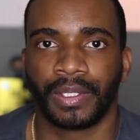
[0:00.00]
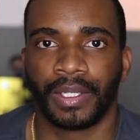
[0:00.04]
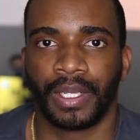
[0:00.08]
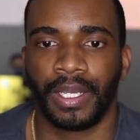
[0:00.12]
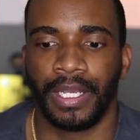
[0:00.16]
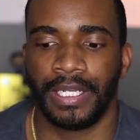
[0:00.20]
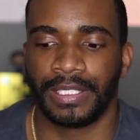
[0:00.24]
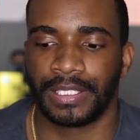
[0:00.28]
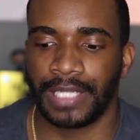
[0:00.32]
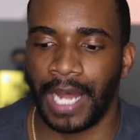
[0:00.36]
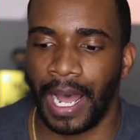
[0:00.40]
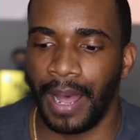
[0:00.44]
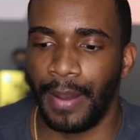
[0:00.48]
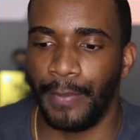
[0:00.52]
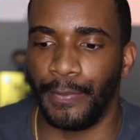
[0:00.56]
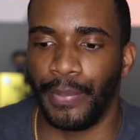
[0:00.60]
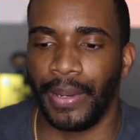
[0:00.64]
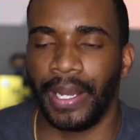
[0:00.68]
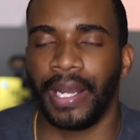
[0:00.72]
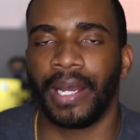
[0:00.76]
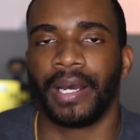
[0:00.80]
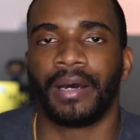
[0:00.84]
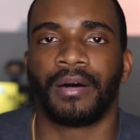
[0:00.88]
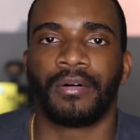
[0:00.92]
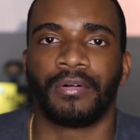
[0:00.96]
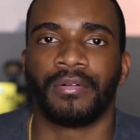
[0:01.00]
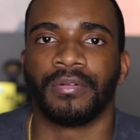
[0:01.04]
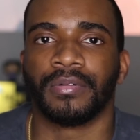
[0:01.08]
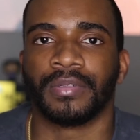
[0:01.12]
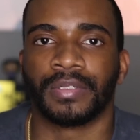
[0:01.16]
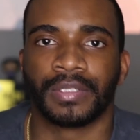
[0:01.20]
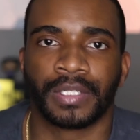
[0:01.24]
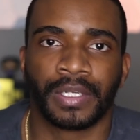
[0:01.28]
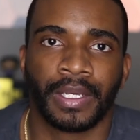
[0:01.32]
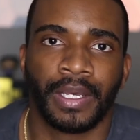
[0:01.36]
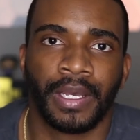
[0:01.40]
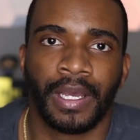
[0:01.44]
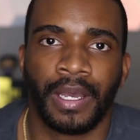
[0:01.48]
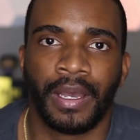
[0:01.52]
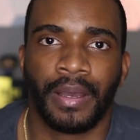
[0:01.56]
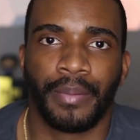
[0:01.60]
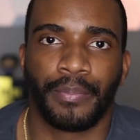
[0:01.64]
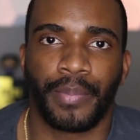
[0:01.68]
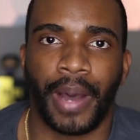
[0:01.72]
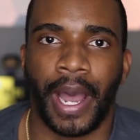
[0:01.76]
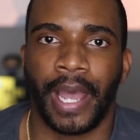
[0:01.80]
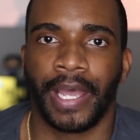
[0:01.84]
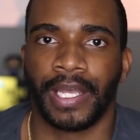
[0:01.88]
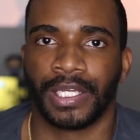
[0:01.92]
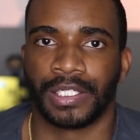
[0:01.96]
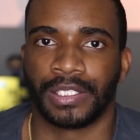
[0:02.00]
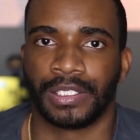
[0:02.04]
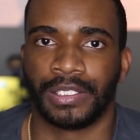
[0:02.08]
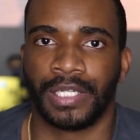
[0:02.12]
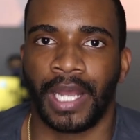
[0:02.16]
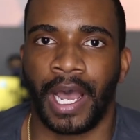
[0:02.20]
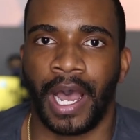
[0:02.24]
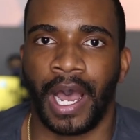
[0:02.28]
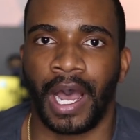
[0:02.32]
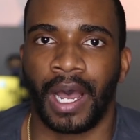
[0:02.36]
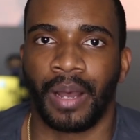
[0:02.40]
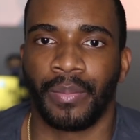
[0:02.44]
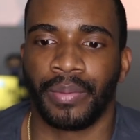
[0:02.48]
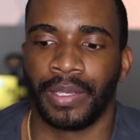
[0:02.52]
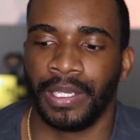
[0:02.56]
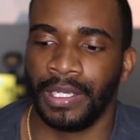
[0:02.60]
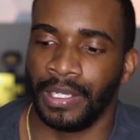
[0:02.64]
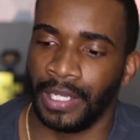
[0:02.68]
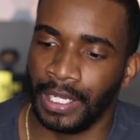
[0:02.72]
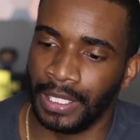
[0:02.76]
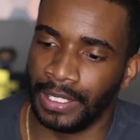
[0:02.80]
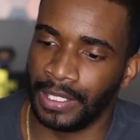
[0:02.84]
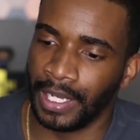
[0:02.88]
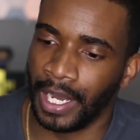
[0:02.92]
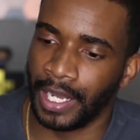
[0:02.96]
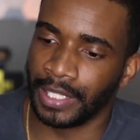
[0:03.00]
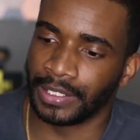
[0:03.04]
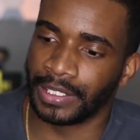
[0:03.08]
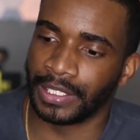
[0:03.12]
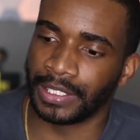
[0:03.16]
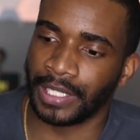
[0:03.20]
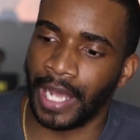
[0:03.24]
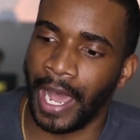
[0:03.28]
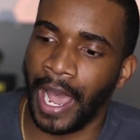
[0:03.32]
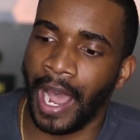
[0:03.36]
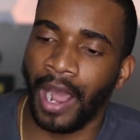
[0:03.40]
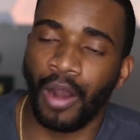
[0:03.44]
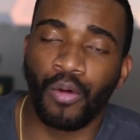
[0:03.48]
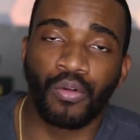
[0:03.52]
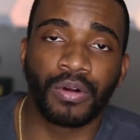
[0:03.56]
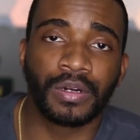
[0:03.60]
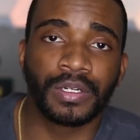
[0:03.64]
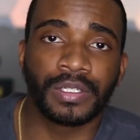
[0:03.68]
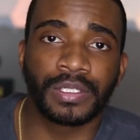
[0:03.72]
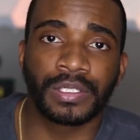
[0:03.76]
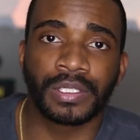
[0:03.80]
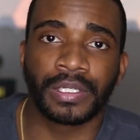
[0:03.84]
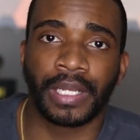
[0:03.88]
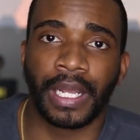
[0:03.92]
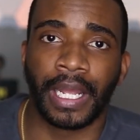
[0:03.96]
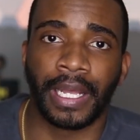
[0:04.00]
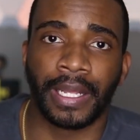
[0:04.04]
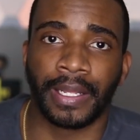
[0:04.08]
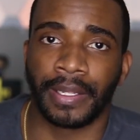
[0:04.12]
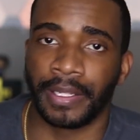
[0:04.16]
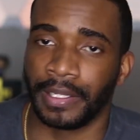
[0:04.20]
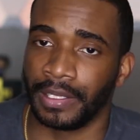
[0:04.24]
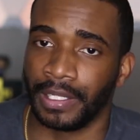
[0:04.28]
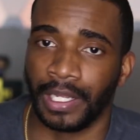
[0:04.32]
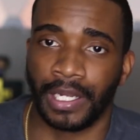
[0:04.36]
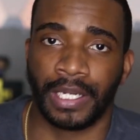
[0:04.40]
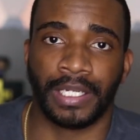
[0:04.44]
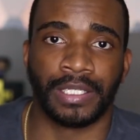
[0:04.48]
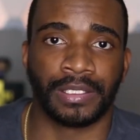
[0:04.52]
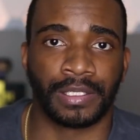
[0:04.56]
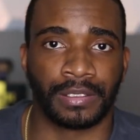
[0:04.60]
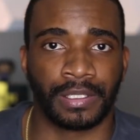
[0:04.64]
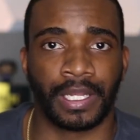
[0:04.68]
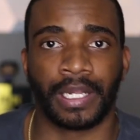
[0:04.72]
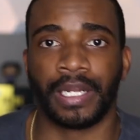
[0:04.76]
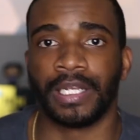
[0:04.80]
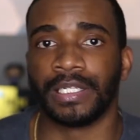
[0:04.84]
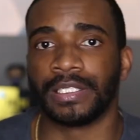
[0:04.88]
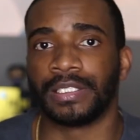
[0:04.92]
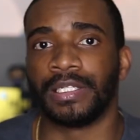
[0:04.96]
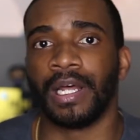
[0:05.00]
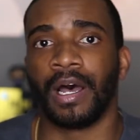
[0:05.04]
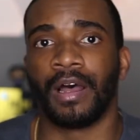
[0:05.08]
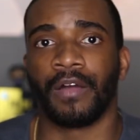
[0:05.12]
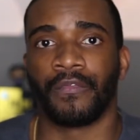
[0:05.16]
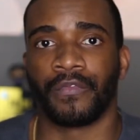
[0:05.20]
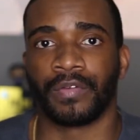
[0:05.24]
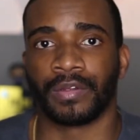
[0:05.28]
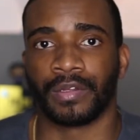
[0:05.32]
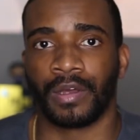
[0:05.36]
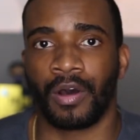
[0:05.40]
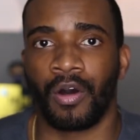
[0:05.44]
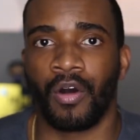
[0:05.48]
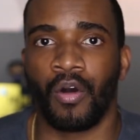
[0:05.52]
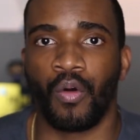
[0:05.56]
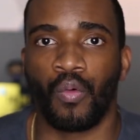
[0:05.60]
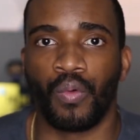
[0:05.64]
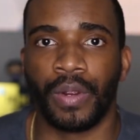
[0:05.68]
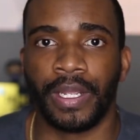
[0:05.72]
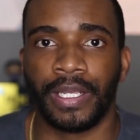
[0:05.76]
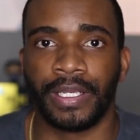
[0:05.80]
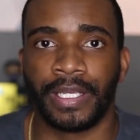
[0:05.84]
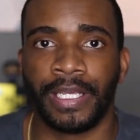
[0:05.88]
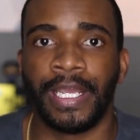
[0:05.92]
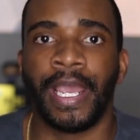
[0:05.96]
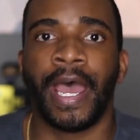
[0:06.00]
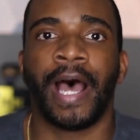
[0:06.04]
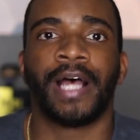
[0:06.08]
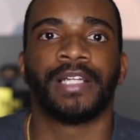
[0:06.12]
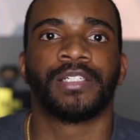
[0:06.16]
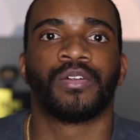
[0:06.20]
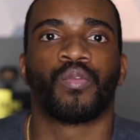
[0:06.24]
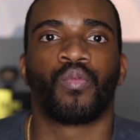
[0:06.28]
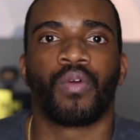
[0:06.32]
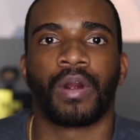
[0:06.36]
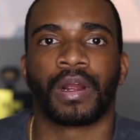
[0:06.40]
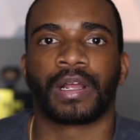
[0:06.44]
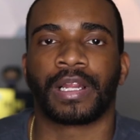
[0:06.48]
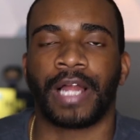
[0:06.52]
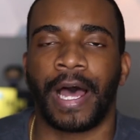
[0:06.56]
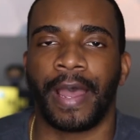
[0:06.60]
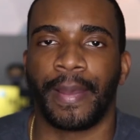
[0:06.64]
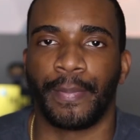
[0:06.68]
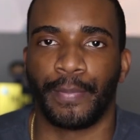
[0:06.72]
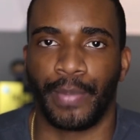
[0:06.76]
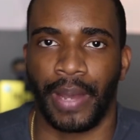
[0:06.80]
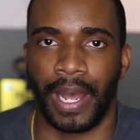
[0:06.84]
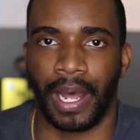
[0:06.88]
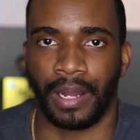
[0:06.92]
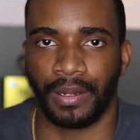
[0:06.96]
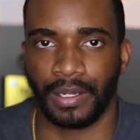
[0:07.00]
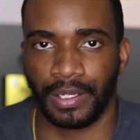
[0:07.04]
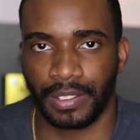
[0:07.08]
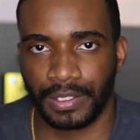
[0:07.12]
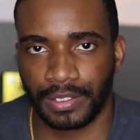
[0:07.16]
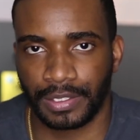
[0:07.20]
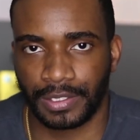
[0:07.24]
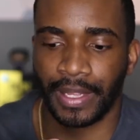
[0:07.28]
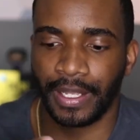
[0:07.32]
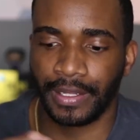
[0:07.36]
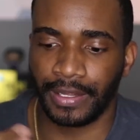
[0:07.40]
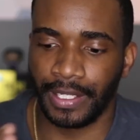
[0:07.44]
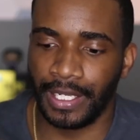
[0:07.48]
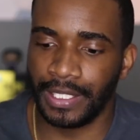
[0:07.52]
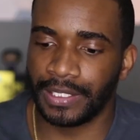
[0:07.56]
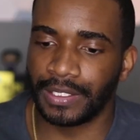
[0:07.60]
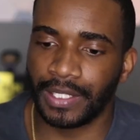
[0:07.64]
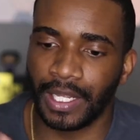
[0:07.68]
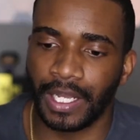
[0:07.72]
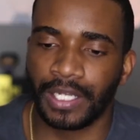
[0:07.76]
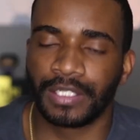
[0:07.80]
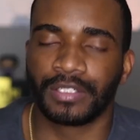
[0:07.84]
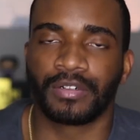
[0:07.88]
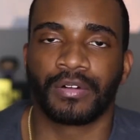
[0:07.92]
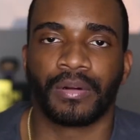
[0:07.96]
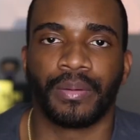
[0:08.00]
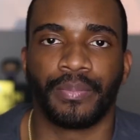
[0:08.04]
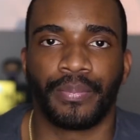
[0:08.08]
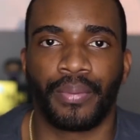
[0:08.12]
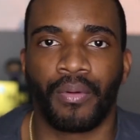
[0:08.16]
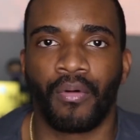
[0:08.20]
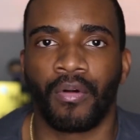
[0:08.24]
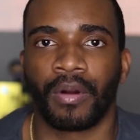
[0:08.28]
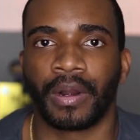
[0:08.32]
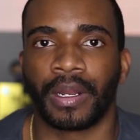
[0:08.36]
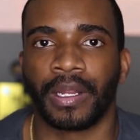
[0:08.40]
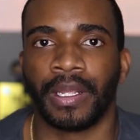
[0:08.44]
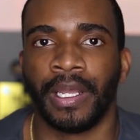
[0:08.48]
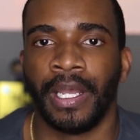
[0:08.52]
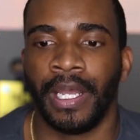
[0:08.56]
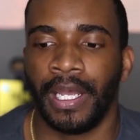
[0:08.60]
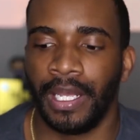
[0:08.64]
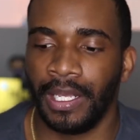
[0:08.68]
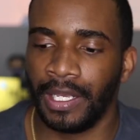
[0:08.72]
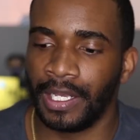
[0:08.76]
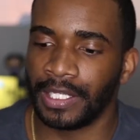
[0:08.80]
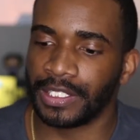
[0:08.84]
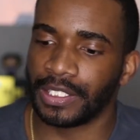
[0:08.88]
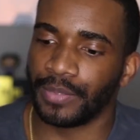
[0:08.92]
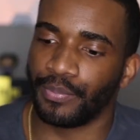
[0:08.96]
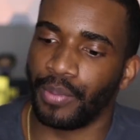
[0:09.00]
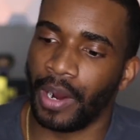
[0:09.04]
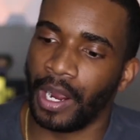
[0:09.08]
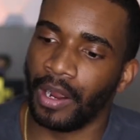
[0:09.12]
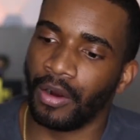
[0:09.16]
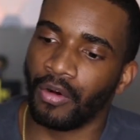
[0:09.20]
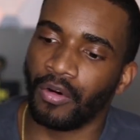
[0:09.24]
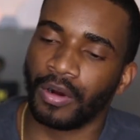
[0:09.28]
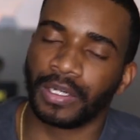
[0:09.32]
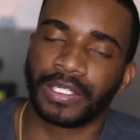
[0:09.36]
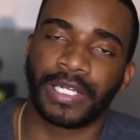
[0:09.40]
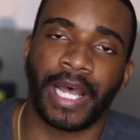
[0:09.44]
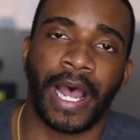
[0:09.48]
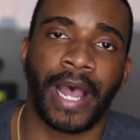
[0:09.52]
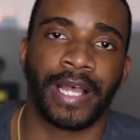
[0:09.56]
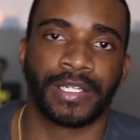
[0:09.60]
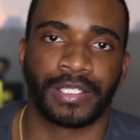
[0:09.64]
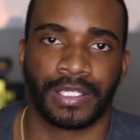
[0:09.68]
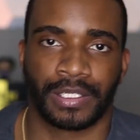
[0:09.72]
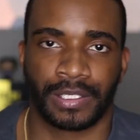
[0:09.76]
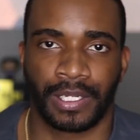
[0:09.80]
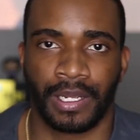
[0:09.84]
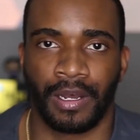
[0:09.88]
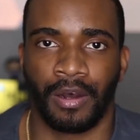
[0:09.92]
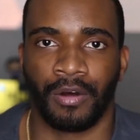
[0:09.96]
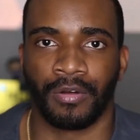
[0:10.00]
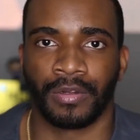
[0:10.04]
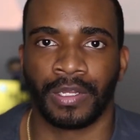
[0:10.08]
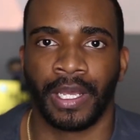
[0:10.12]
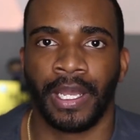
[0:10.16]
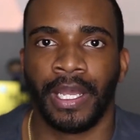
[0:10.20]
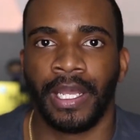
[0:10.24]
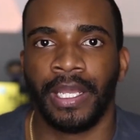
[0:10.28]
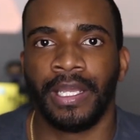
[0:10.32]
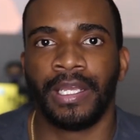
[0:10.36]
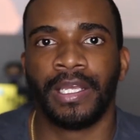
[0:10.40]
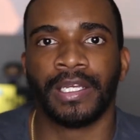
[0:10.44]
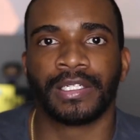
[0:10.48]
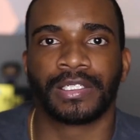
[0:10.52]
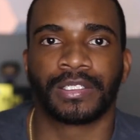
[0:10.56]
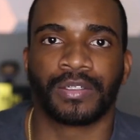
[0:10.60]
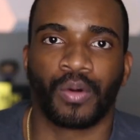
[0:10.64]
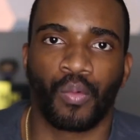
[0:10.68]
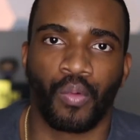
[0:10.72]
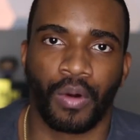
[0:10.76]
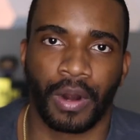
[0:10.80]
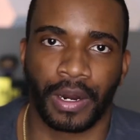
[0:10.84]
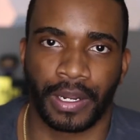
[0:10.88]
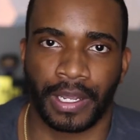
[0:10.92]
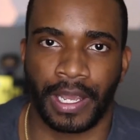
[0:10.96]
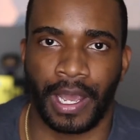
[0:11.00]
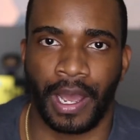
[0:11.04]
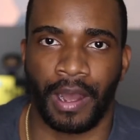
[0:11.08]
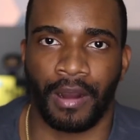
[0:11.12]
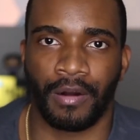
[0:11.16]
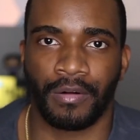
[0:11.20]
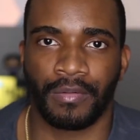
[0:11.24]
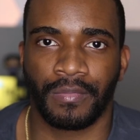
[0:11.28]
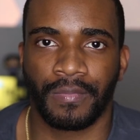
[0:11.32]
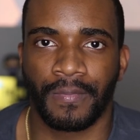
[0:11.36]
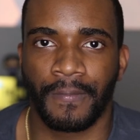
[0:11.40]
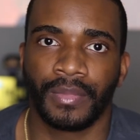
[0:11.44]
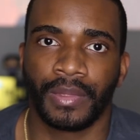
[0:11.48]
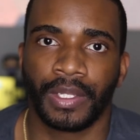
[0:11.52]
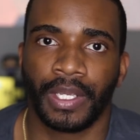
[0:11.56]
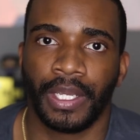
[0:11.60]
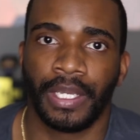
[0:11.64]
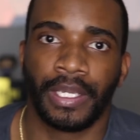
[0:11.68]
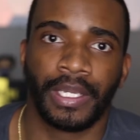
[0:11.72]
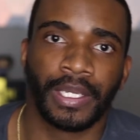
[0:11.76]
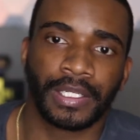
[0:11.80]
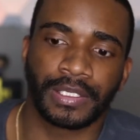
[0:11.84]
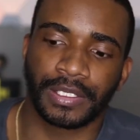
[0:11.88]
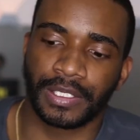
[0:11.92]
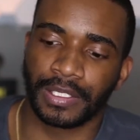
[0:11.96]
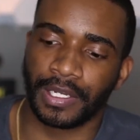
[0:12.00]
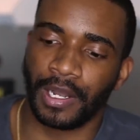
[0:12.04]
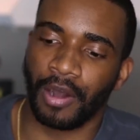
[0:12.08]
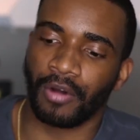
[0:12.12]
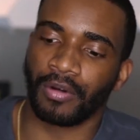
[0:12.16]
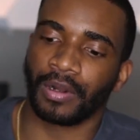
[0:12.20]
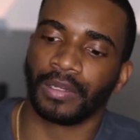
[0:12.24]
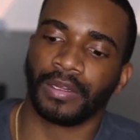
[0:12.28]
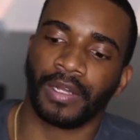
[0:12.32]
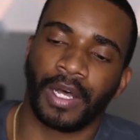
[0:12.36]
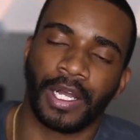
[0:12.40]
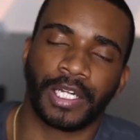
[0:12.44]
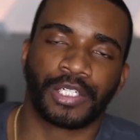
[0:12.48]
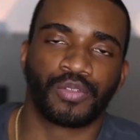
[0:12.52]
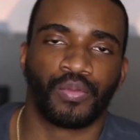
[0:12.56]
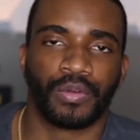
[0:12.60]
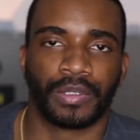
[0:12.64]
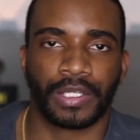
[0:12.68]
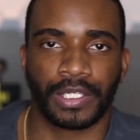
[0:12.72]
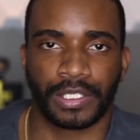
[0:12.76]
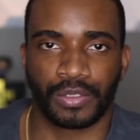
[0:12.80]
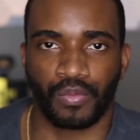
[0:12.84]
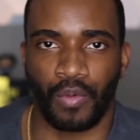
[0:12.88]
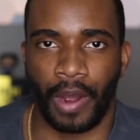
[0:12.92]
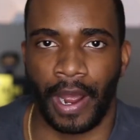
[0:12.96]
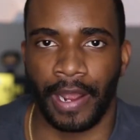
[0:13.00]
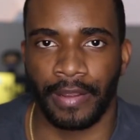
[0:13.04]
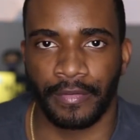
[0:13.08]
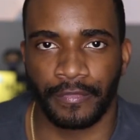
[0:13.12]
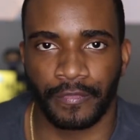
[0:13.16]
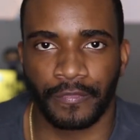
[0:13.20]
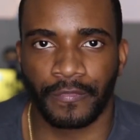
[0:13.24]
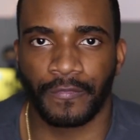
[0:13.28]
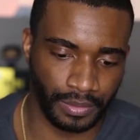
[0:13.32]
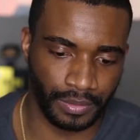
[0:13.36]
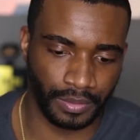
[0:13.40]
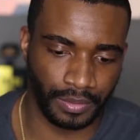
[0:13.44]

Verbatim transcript: He's not bound by his job. He, he does his hours and then he then he's done for the whole week. He has a work-life balance. These things are important. He gets to prioritize his health. He gets to work out. He gets to go to lunch with his wife.